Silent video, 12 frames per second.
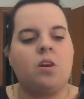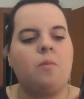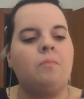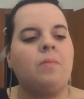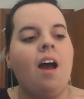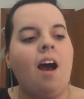
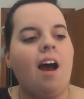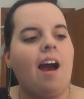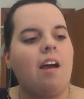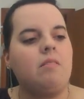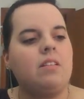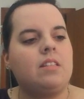So
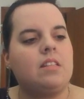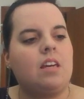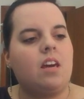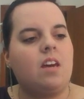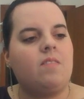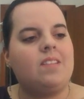I
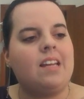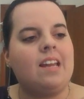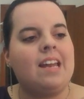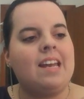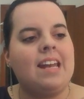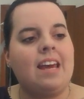received
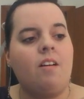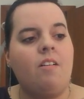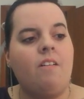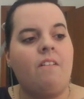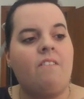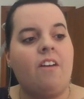
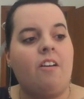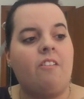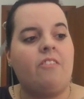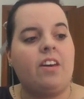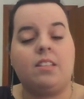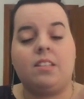nail
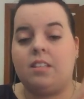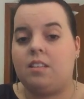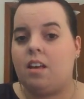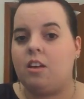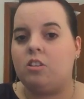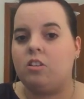
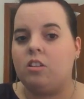velvets.